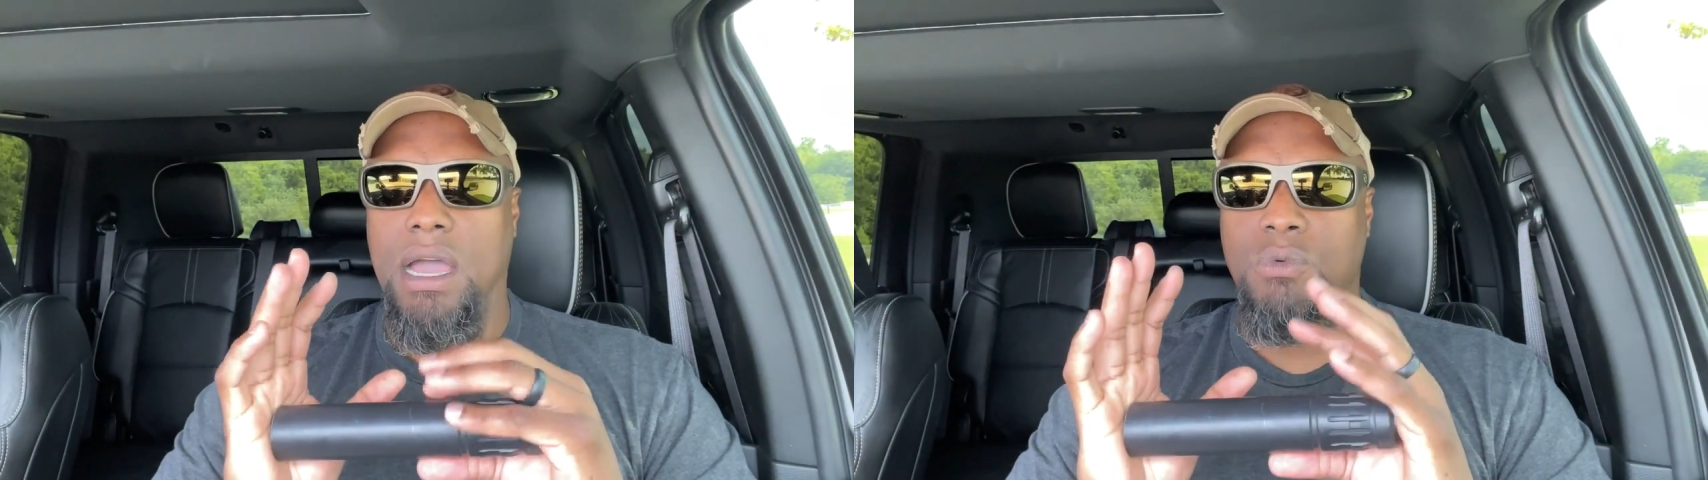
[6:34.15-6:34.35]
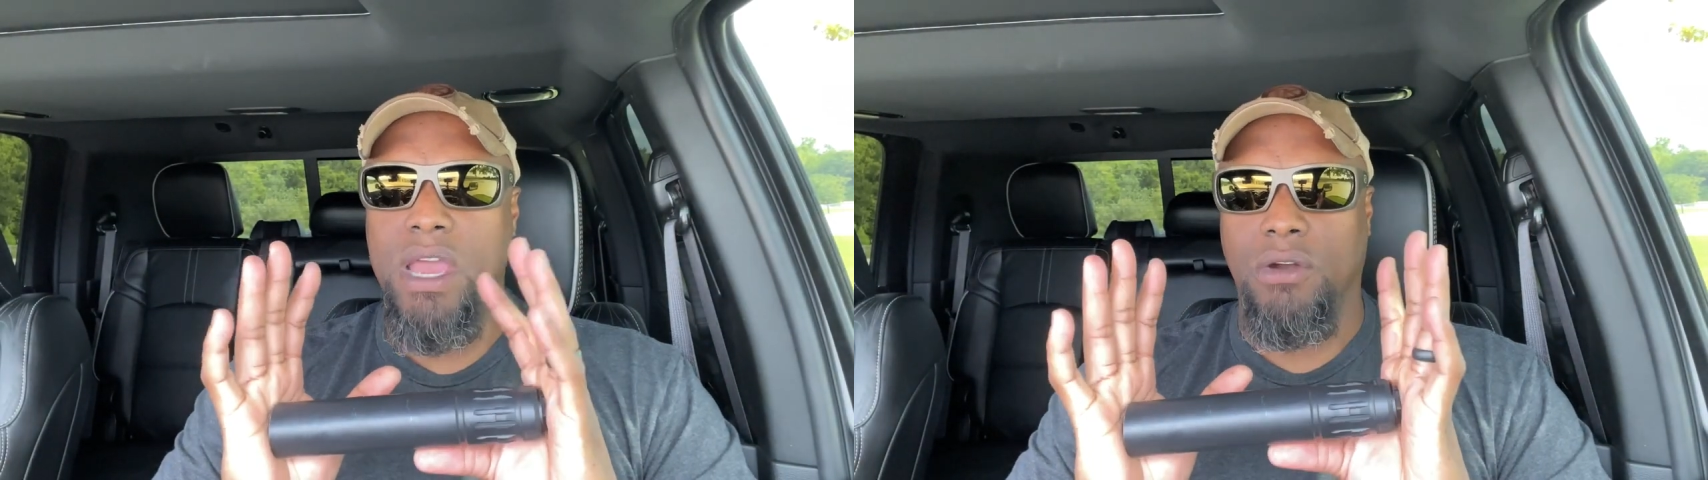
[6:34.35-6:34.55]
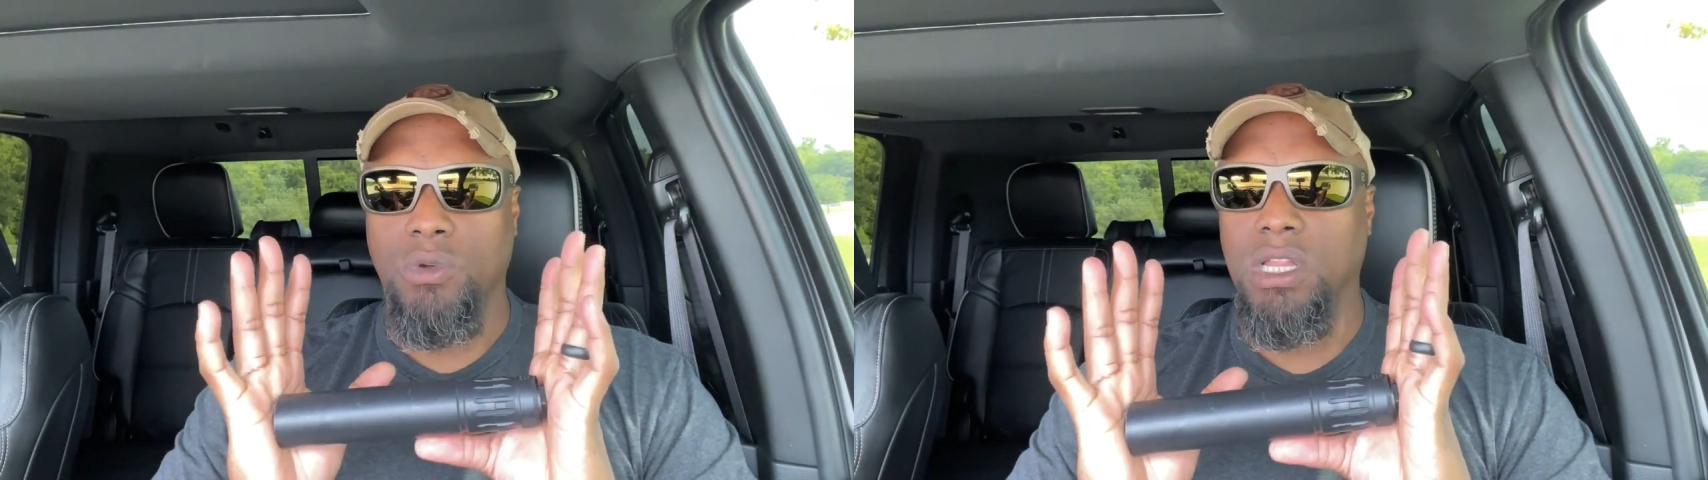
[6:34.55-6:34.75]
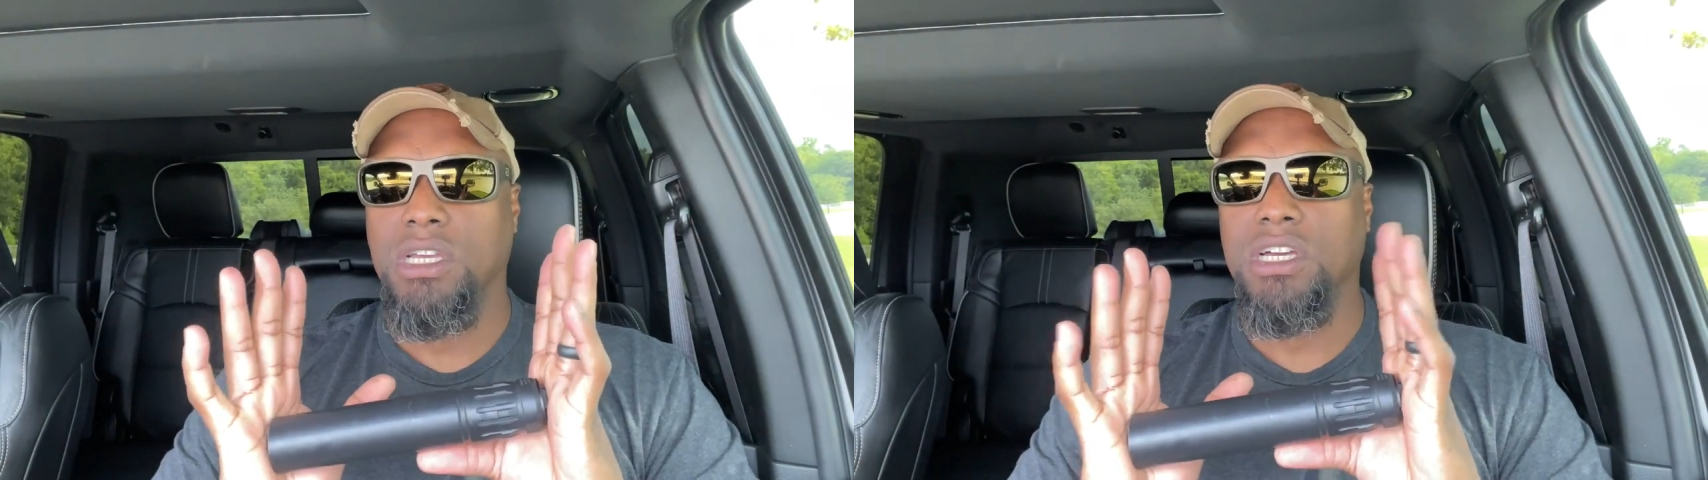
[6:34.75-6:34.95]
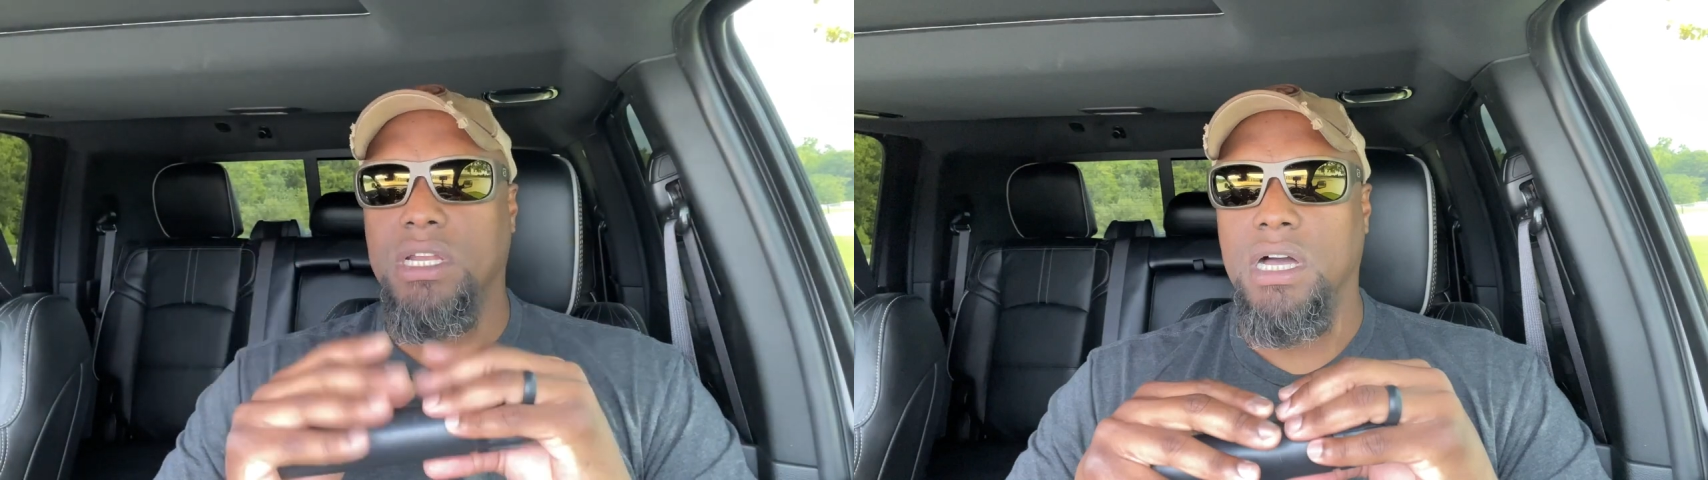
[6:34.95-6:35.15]
We had a really
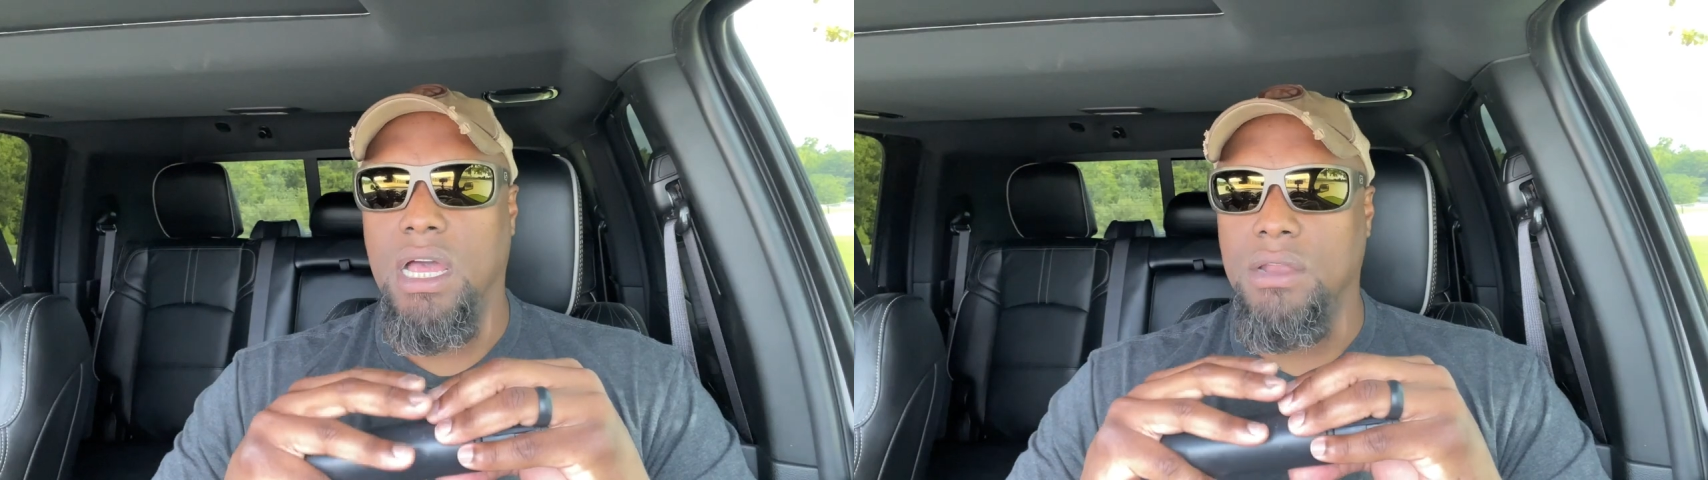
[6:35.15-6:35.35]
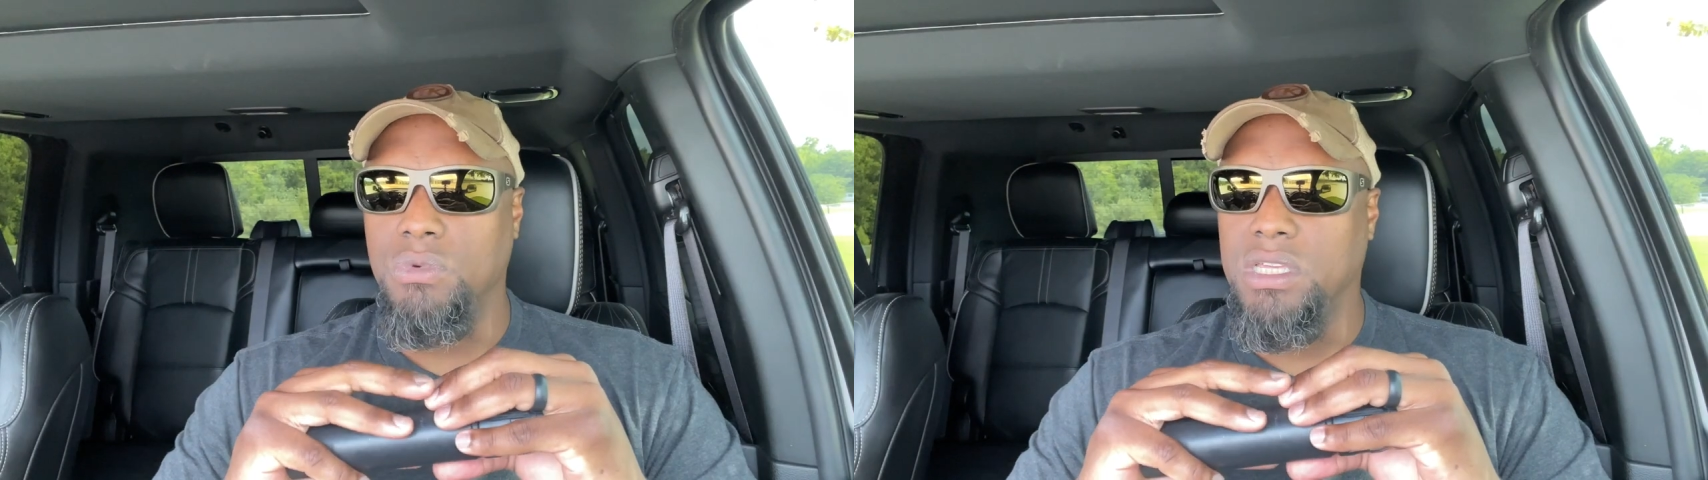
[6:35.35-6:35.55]
good hunt.